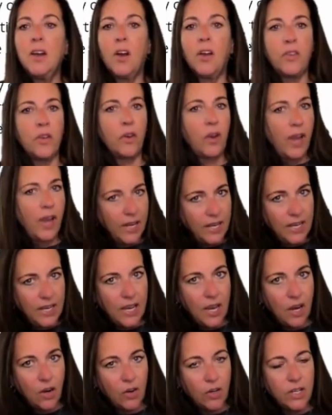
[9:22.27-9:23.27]
are there
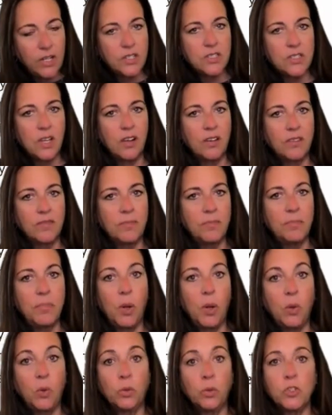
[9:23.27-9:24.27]
any areas of
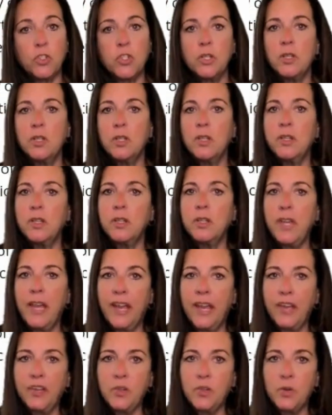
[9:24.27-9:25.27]
bulge,
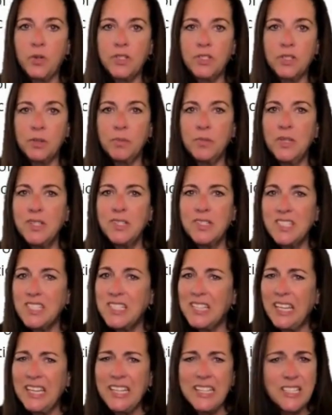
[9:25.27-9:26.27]
aneurysm,
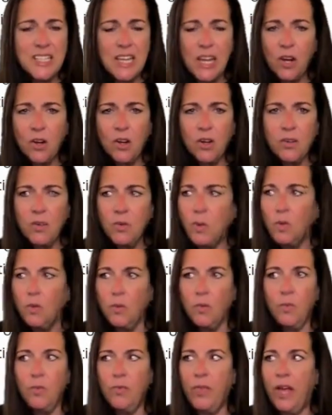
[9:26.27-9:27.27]
slight tear
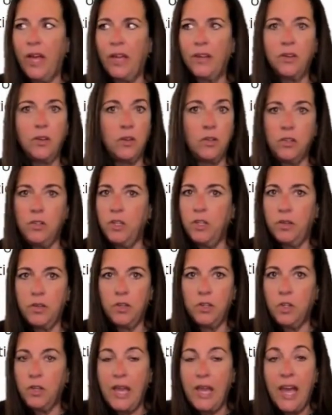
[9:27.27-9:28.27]
that
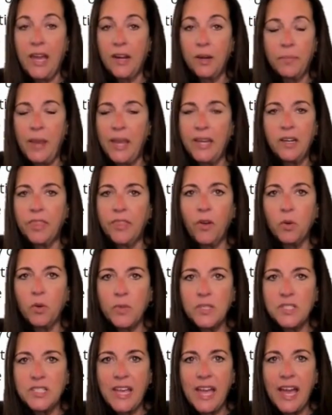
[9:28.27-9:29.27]
you had a pain and thought
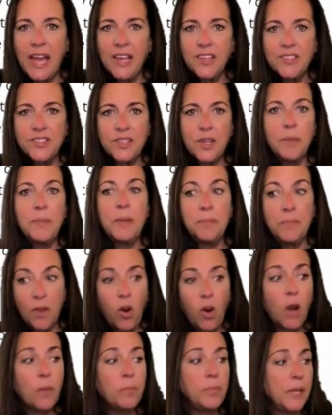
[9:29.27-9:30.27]
it was gas? I mean,
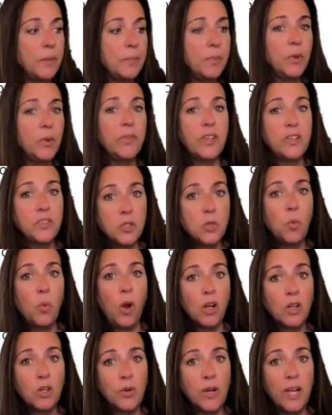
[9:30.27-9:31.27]
there are people that do
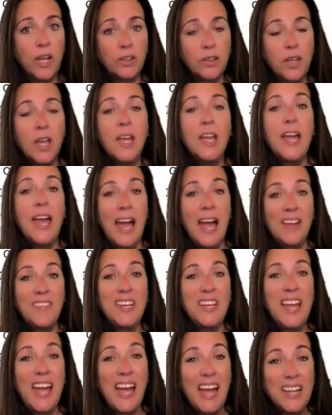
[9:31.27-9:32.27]
walk around
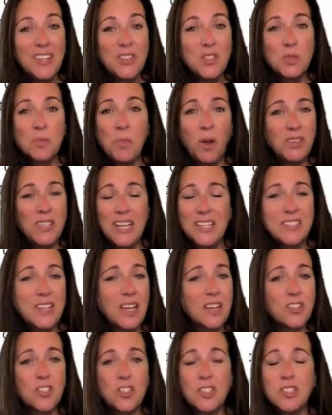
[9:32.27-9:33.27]
having had small
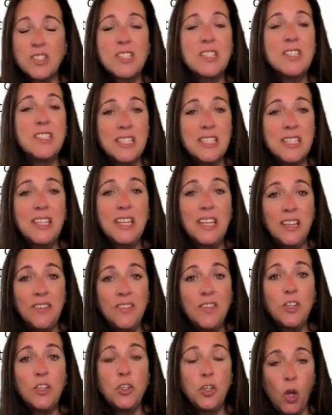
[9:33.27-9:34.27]
dissections and didn't
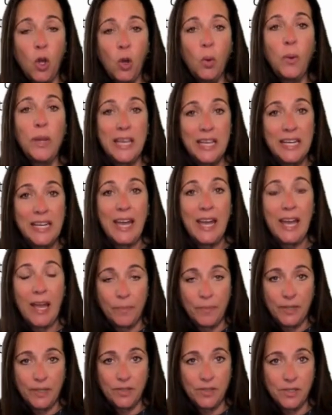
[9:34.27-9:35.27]
even know it
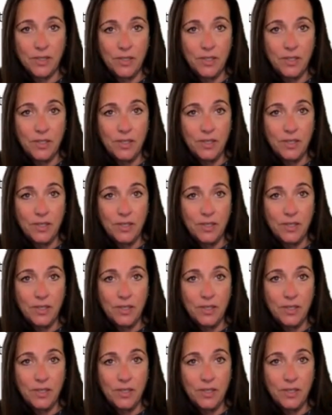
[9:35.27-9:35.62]
happened.